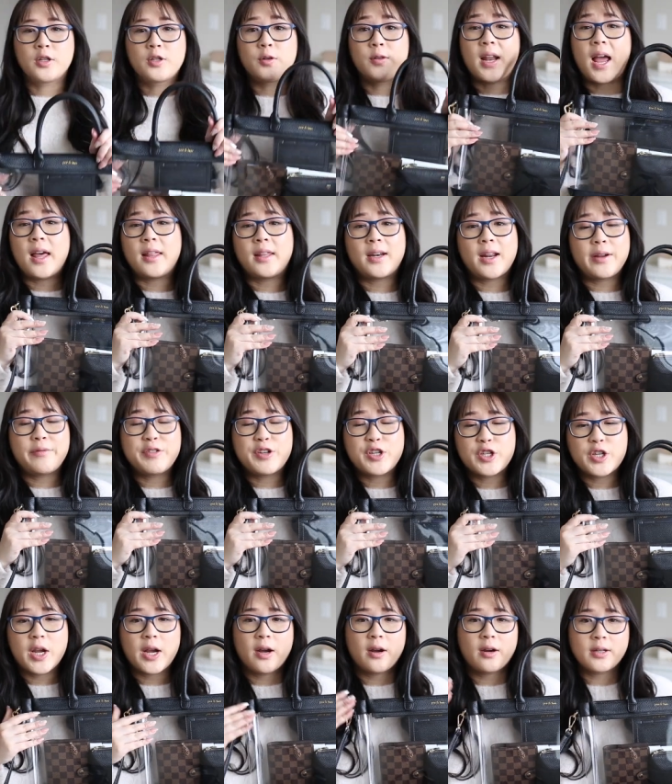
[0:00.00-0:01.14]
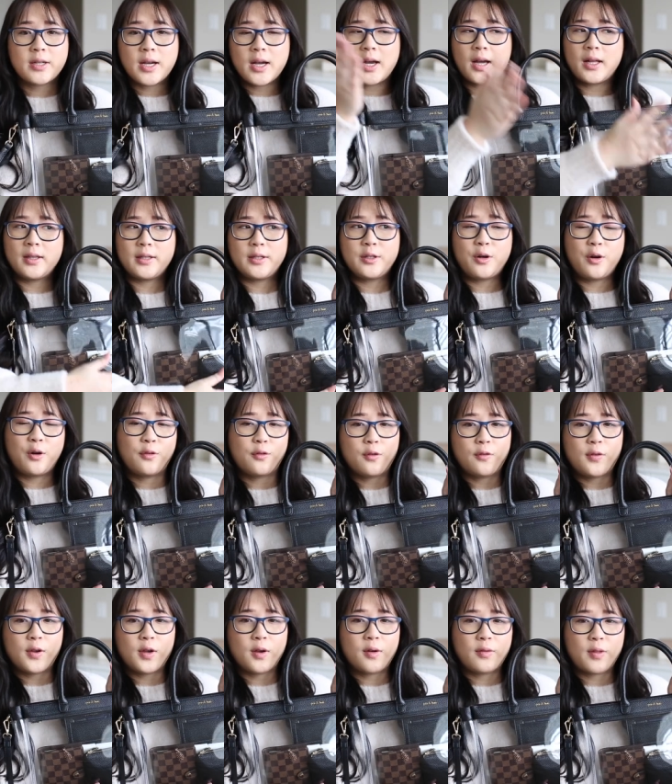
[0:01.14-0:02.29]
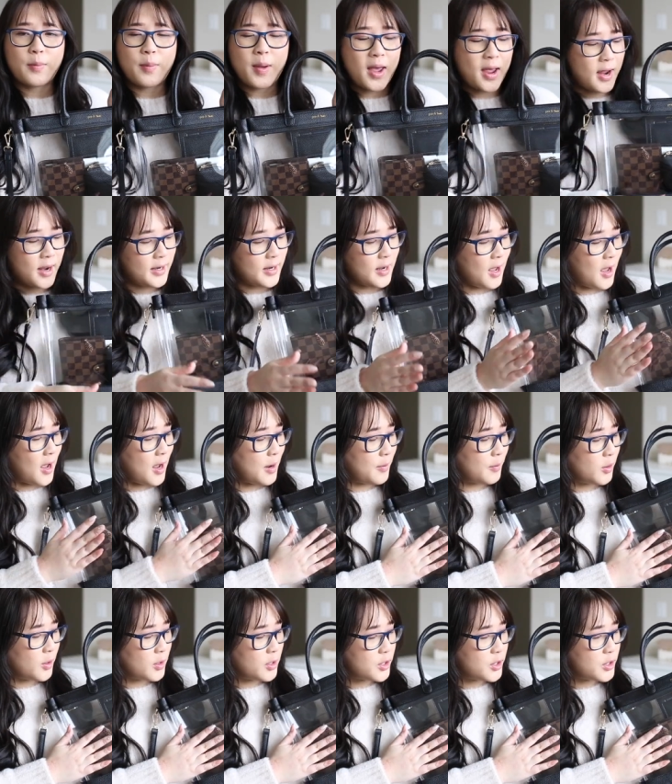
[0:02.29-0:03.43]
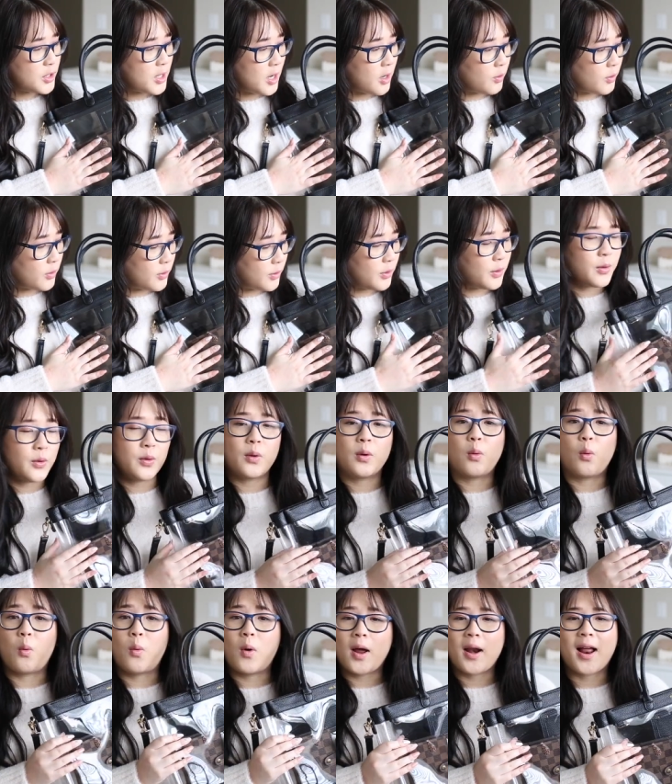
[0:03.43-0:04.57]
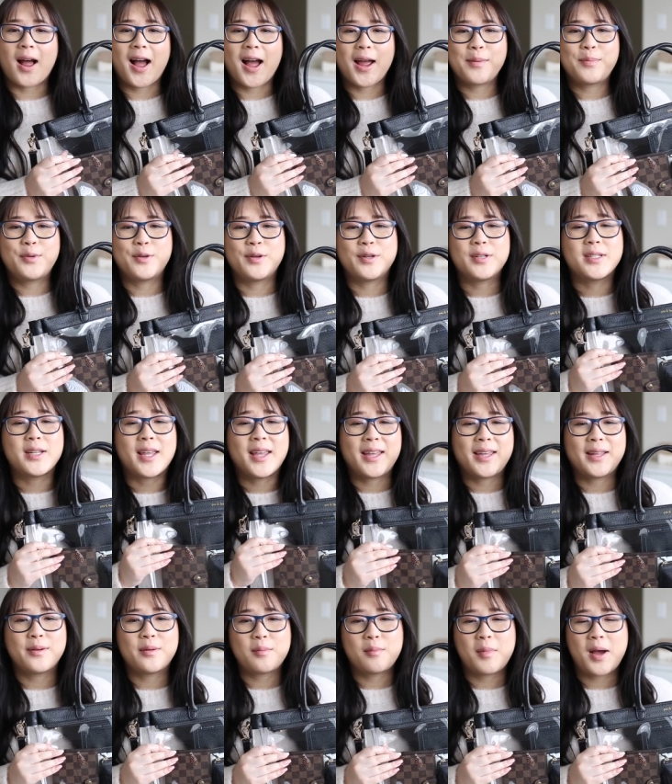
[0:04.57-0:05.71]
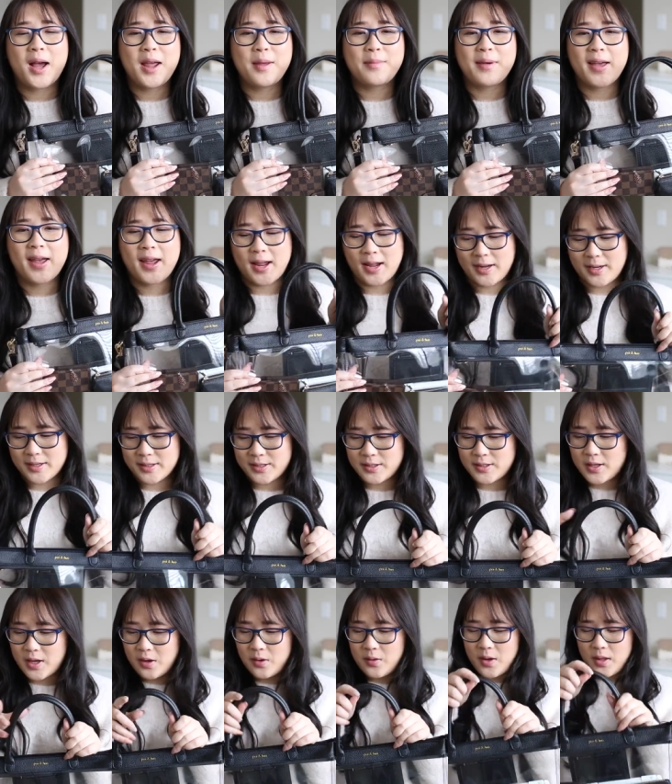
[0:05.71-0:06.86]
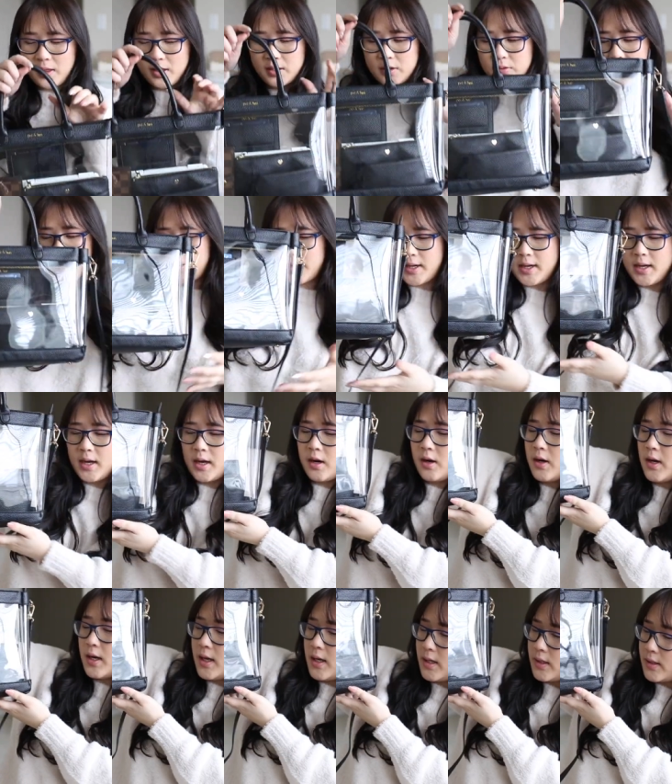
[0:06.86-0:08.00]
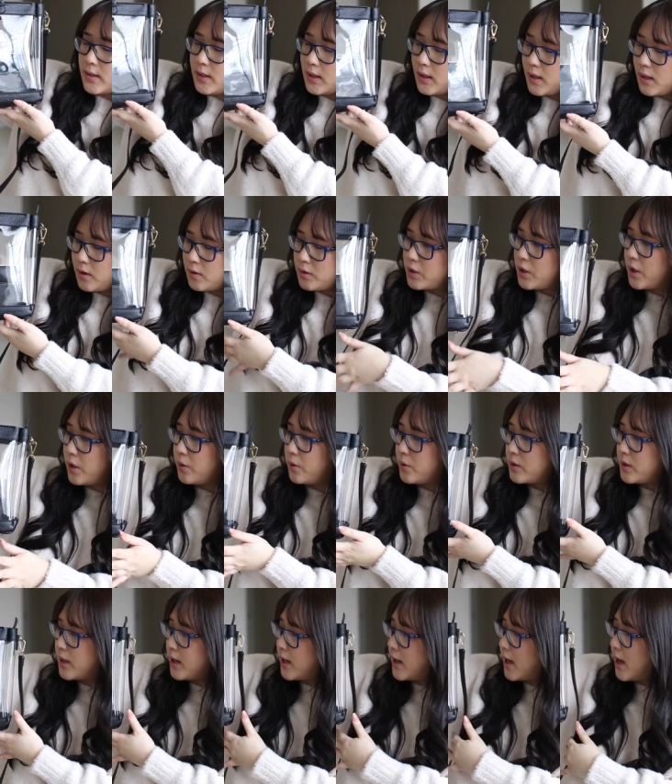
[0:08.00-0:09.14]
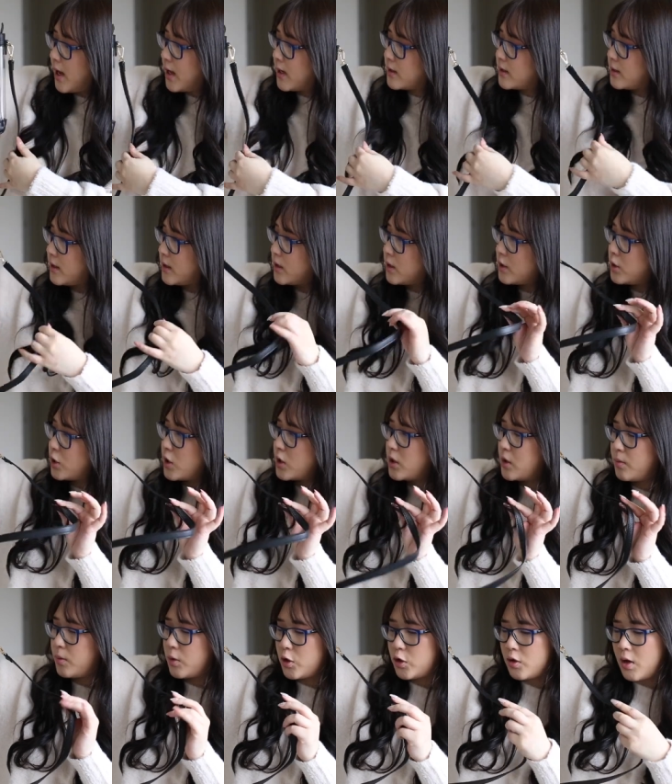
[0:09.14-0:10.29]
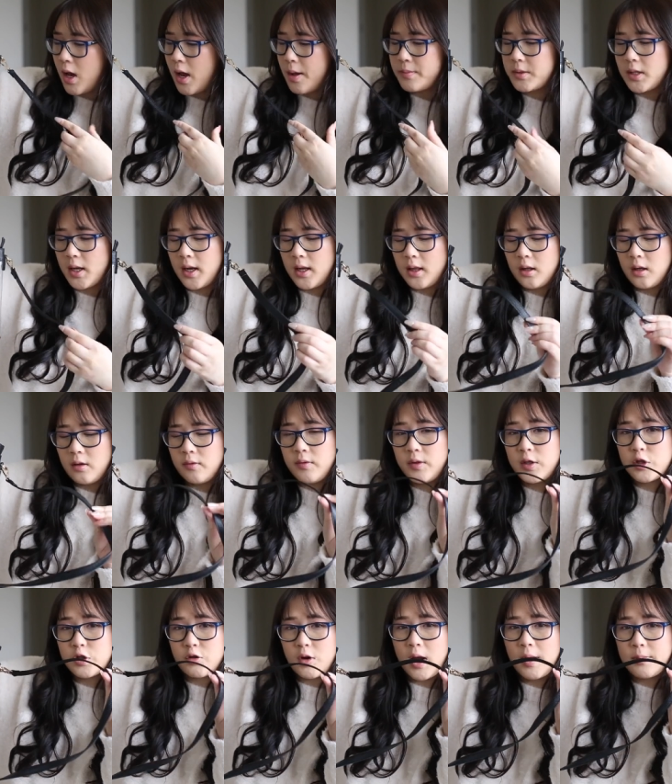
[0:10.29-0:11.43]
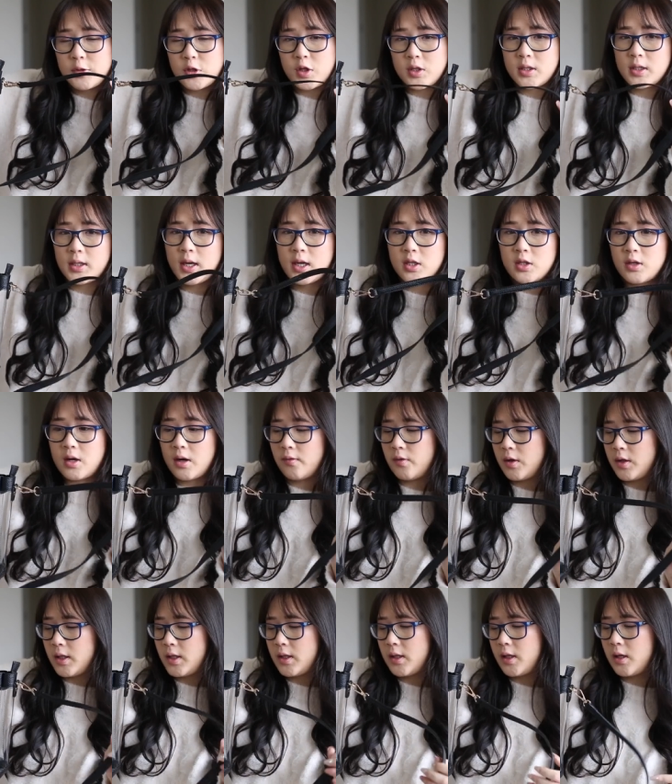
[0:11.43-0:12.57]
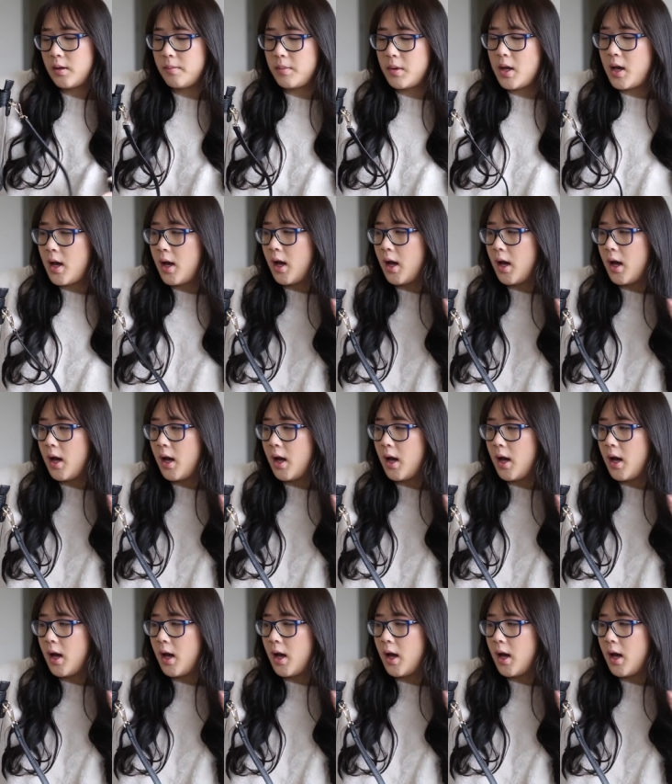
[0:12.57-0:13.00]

So now that I've shared a little overview of the bag, I'm going to share with you what I put in my bag. So this one right here is the clear tote. It has the adjustable straps. I love the straps just in case you ever need them.